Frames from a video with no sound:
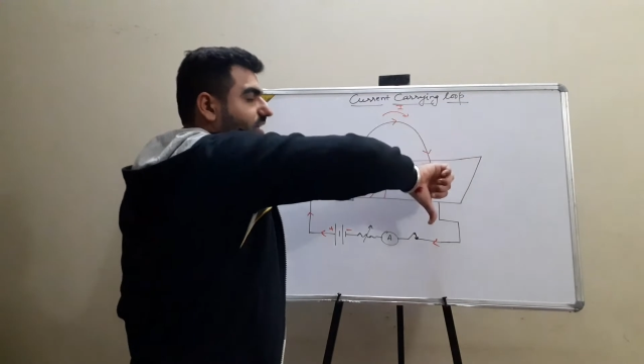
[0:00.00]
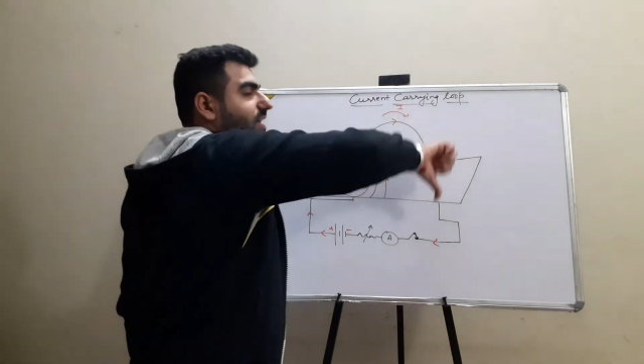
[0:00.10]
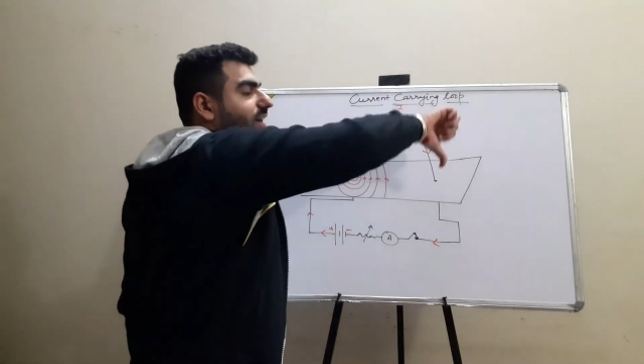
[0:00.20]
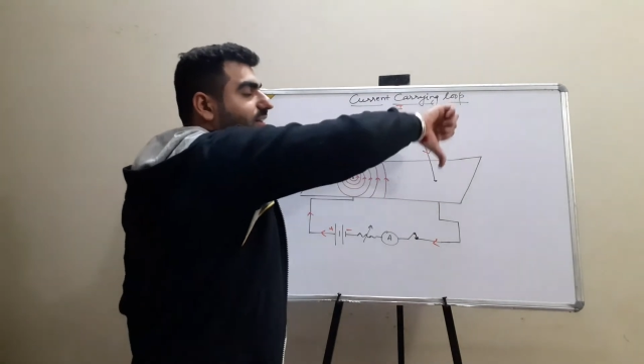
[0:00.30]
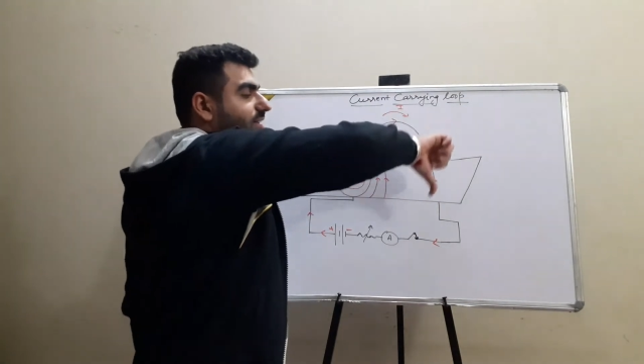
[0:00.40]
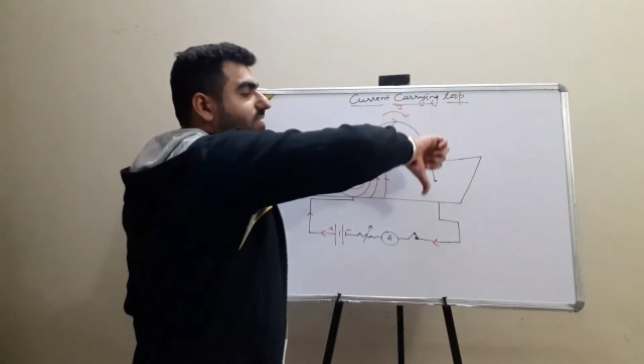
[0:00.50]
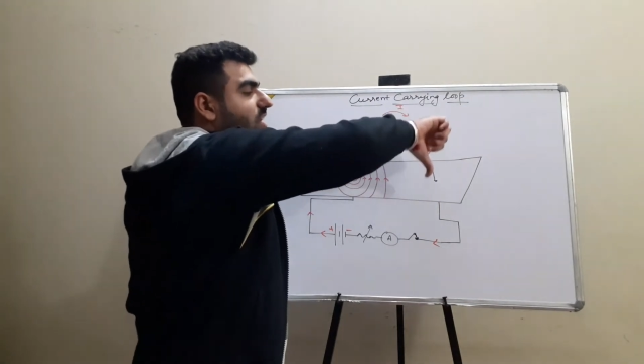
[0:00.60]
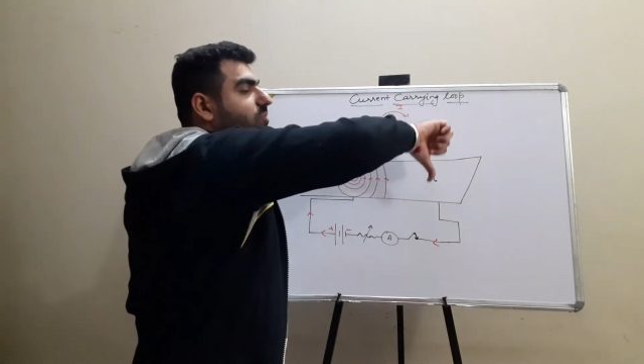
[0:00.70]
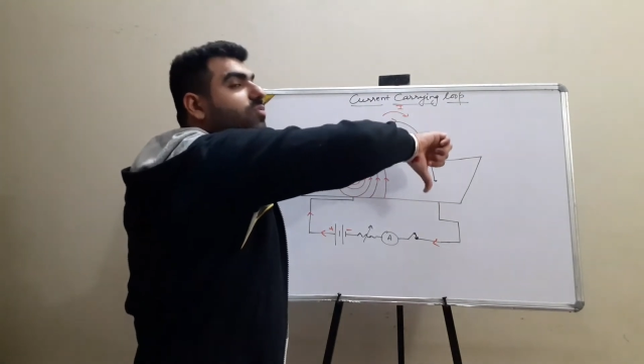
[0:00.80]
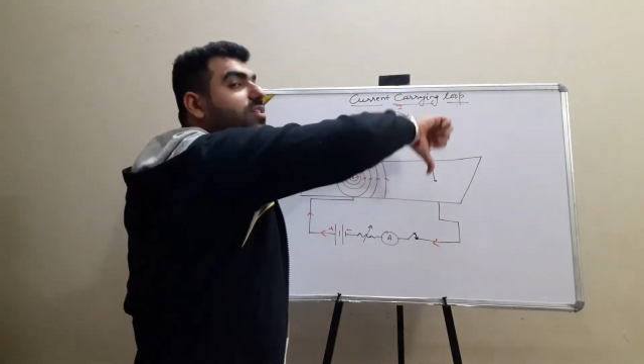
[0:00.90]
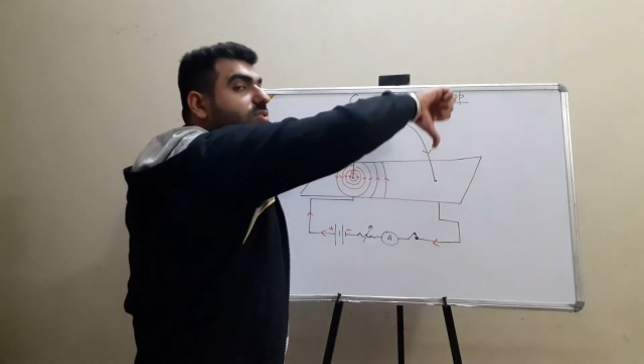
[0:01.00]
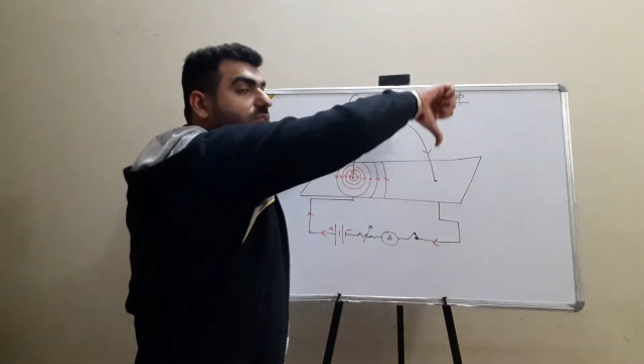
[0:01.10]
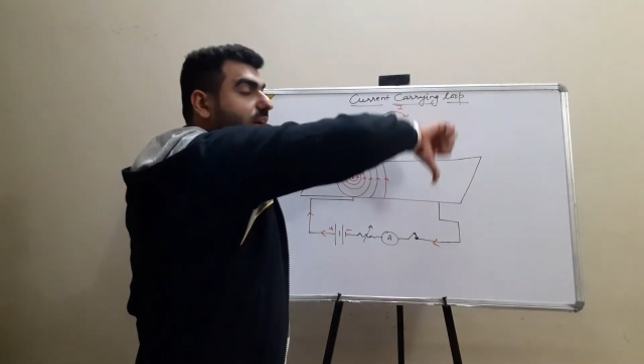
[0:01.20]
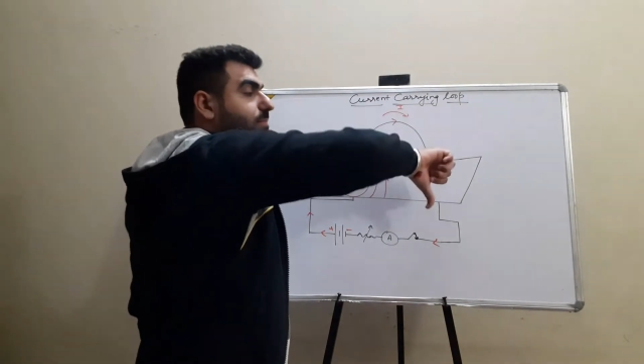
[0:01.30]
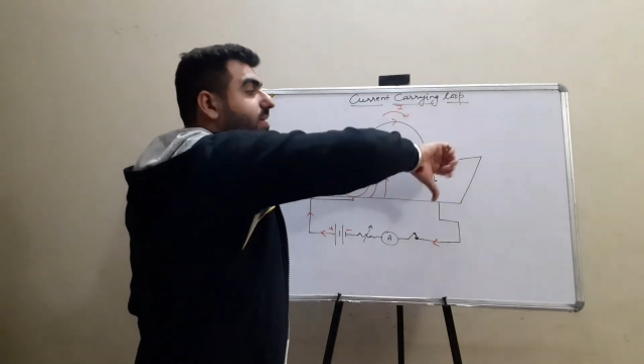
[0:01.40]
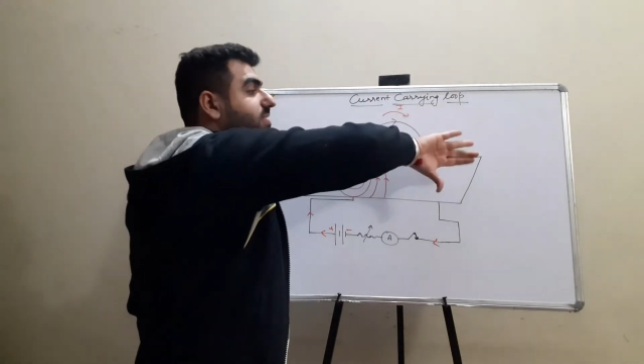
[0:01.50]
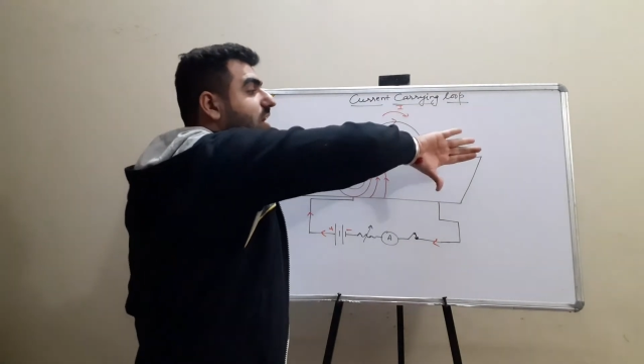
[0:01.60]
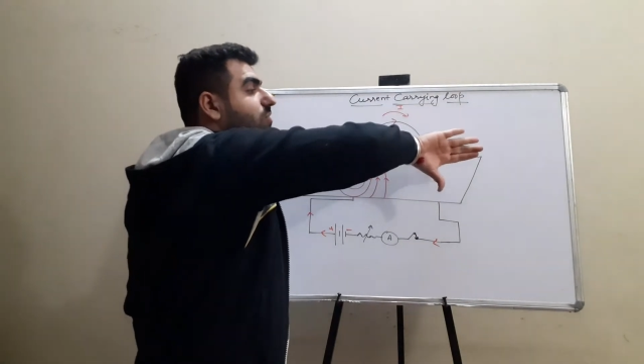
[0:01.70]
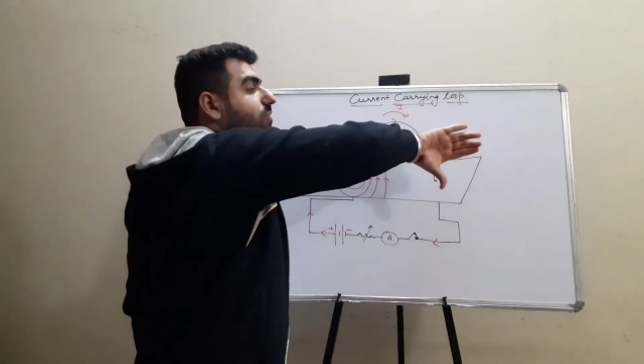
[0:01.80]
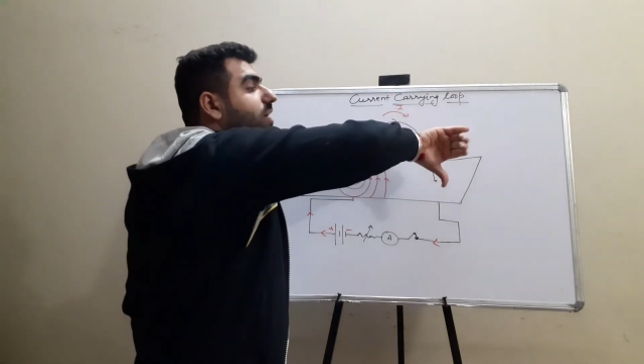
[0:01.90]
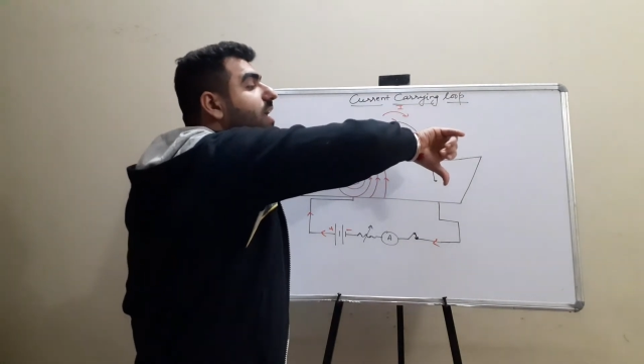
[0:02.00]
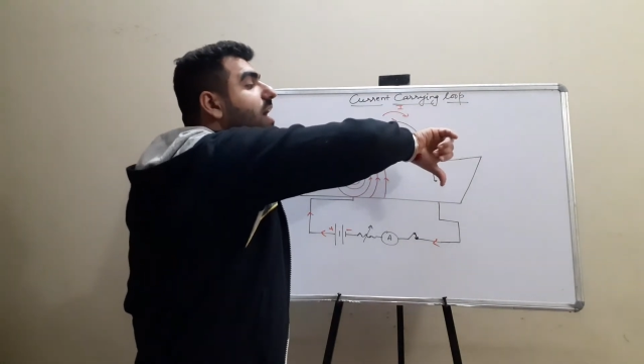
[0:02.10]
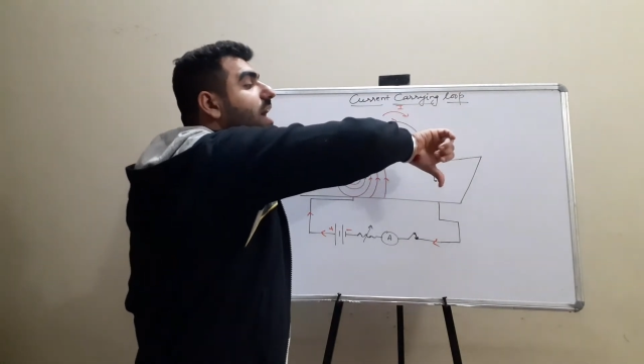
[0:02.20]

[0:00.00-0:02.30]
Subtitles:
Current is downward, so thumb is downward.